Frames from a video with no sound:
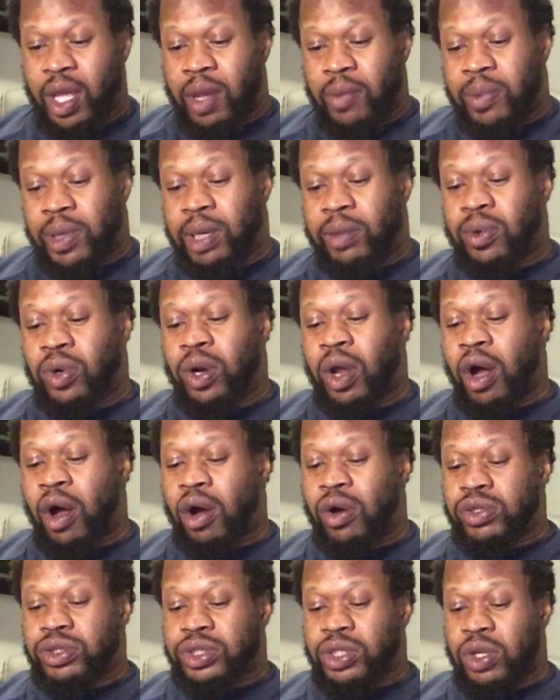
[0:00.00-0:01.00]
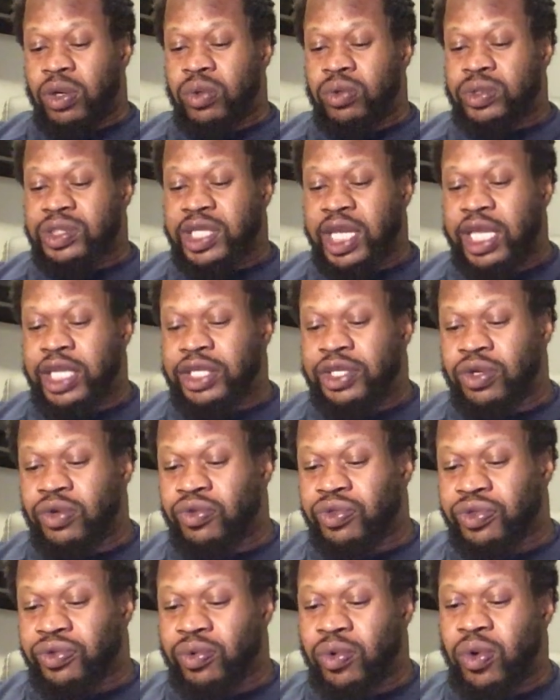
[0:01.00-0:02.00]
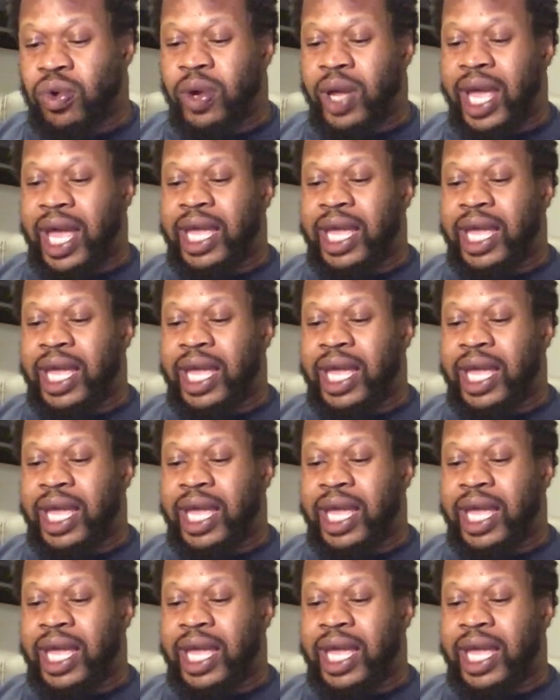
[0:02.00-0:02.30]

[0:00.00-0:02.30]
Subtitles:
But I'm going to also take you through